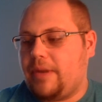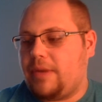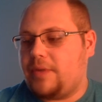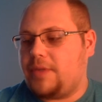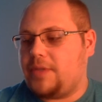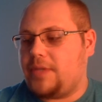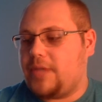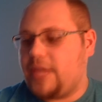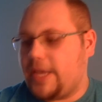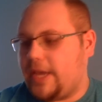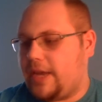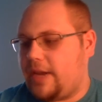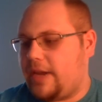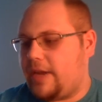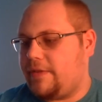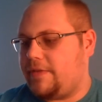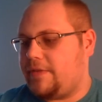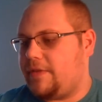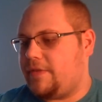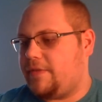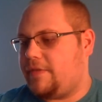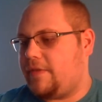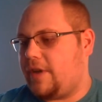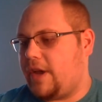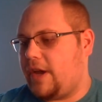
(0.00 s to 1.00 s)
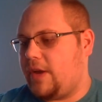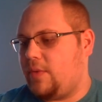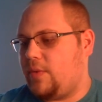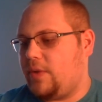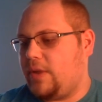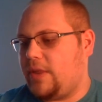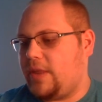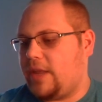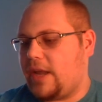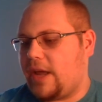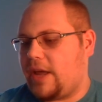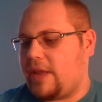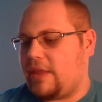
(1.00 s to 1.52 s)
I was lucky enough to find
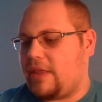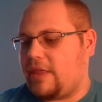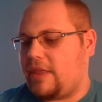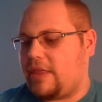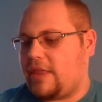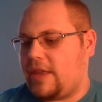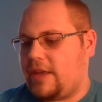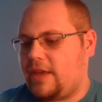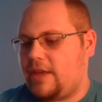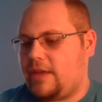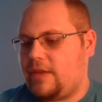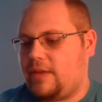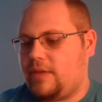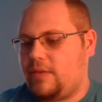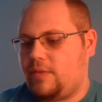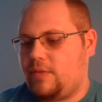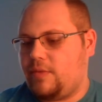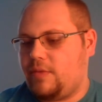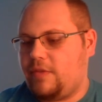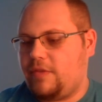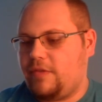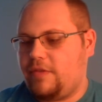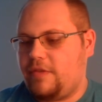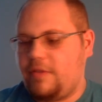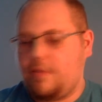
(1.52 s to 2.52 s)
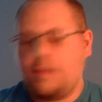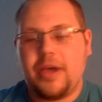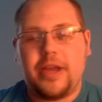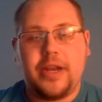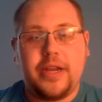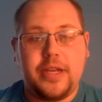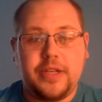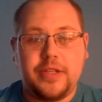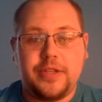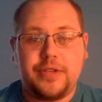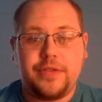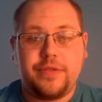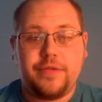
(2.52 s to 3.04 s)
one that I think will fit my
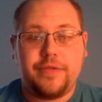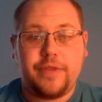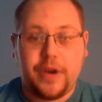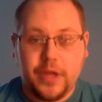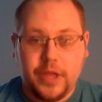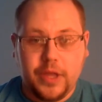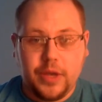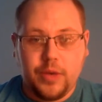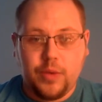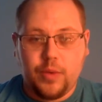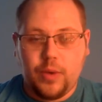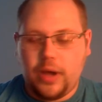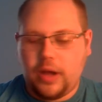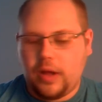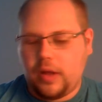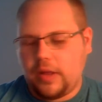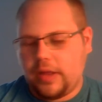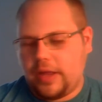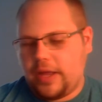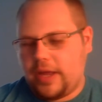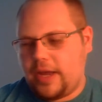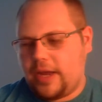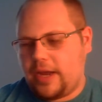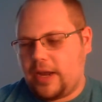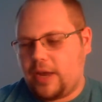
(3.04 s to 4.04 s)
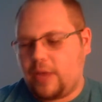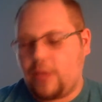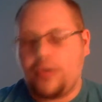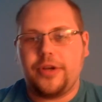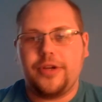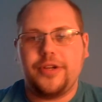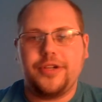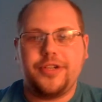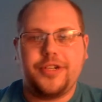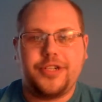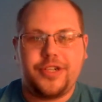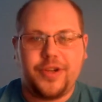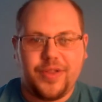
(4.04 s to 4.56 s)
needs fairly well, and I wanted
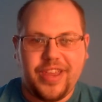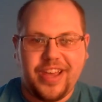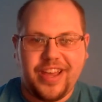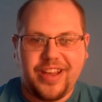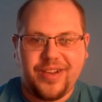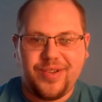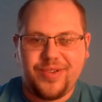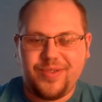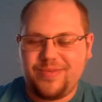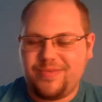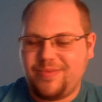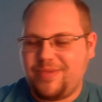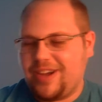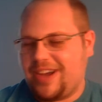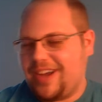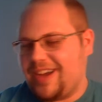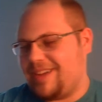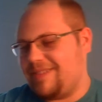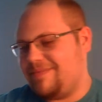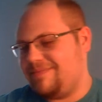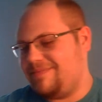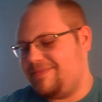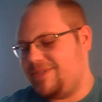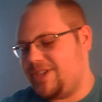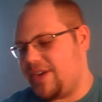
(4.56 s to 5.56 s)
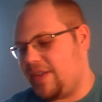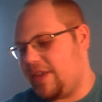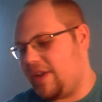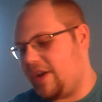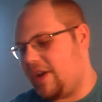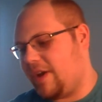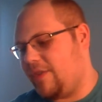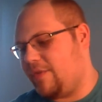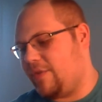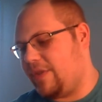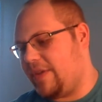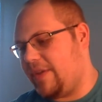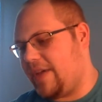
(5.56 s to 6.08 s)
to share that
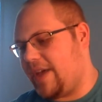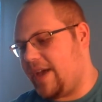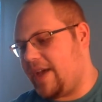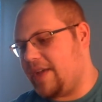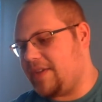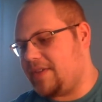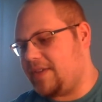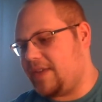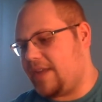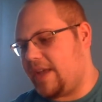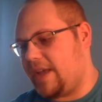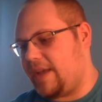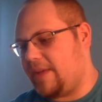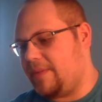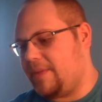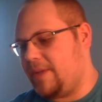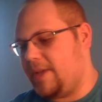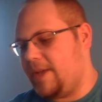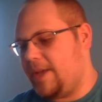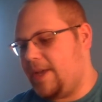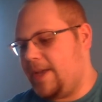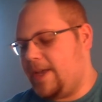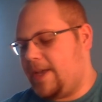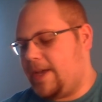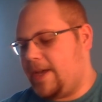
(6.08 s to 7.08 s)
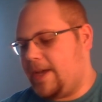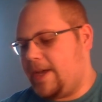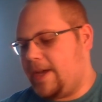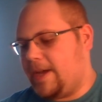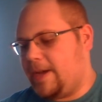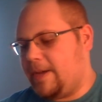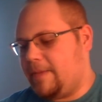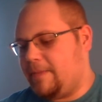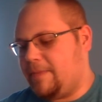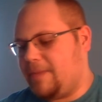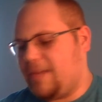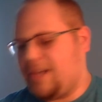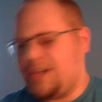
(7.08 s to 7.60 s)
off with you guys today.
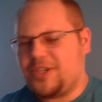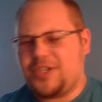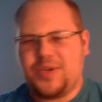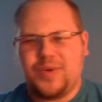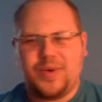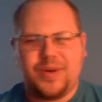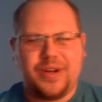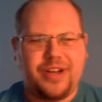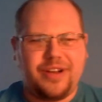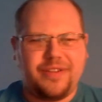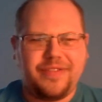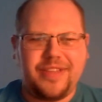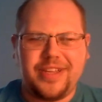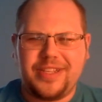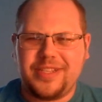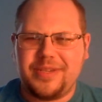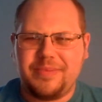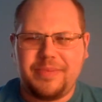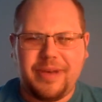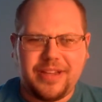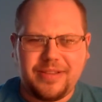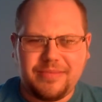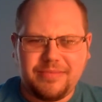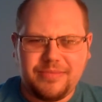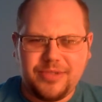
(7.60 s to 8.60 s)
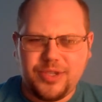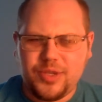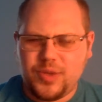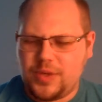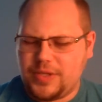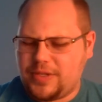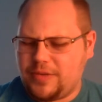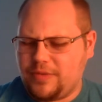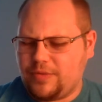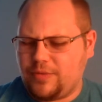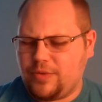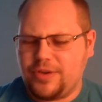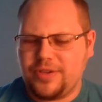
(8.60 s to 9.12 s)
Not show it off. That's a bad
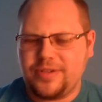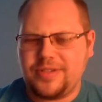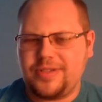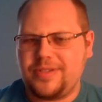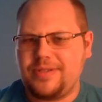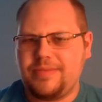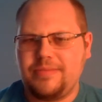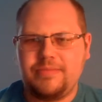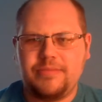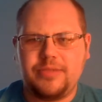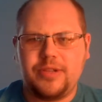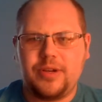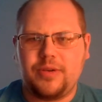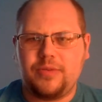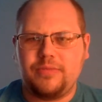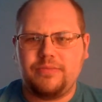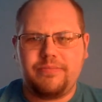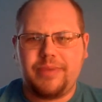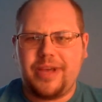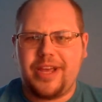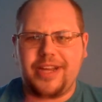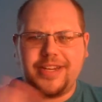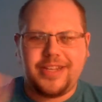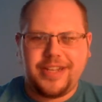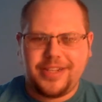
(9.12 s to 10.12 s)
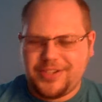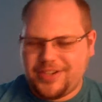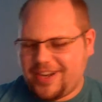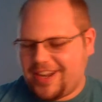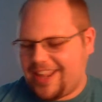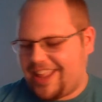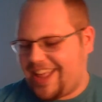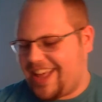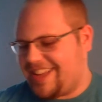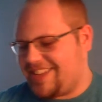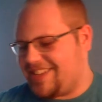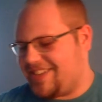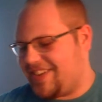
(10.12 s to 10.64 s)
choice of words. Don't pay attention to
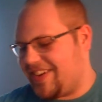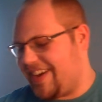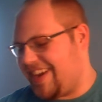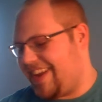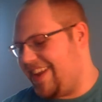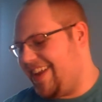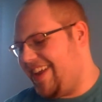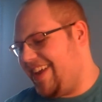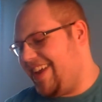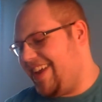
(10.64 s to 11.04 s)
that. Sorry.